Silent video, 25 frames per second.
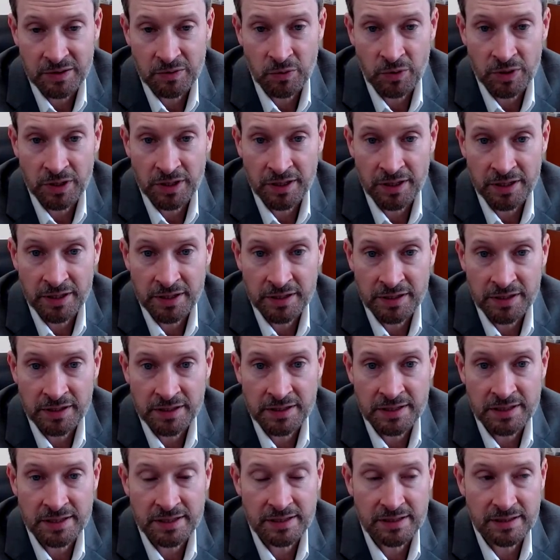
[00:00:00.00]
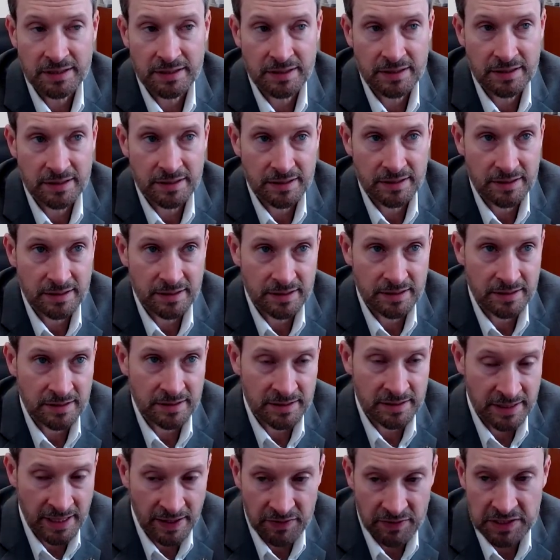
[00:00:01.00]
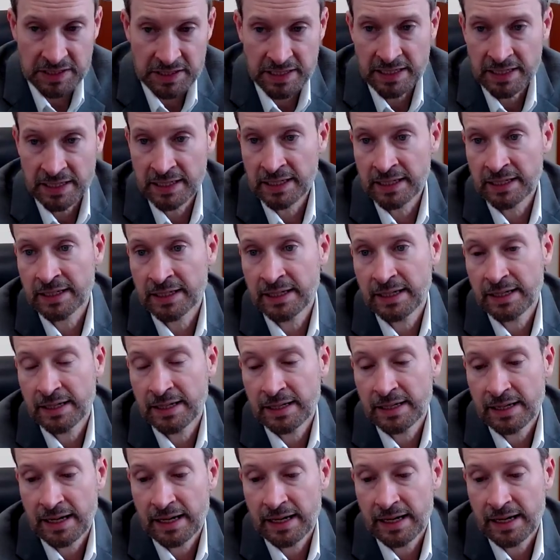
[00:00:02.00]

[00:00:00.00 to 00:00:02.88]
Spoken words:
It was devastating,